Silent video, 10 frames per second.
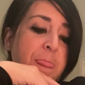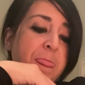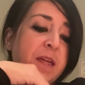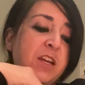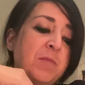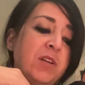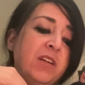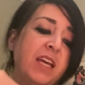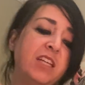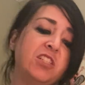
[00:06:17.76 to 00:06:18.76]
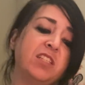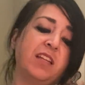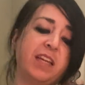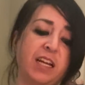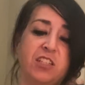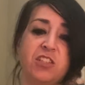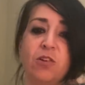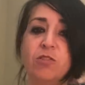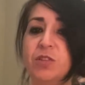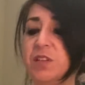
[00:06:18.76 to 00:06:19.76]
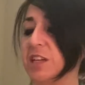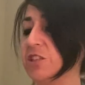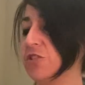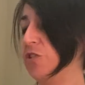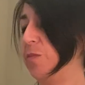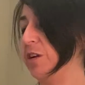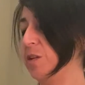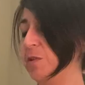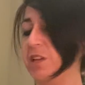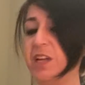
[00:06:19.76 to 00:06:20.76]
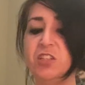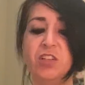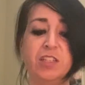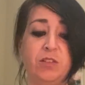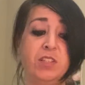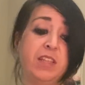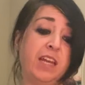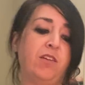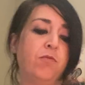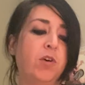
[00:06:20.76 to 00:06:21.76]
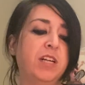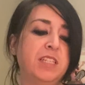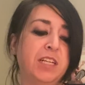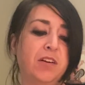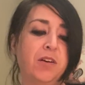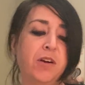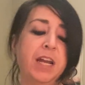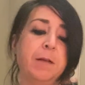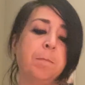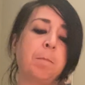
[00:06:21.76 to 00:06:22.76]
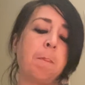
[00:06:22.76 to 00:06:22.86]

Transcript: The communication, like I just told you in the intro about communication, I do see the Eight of Wands here, all right?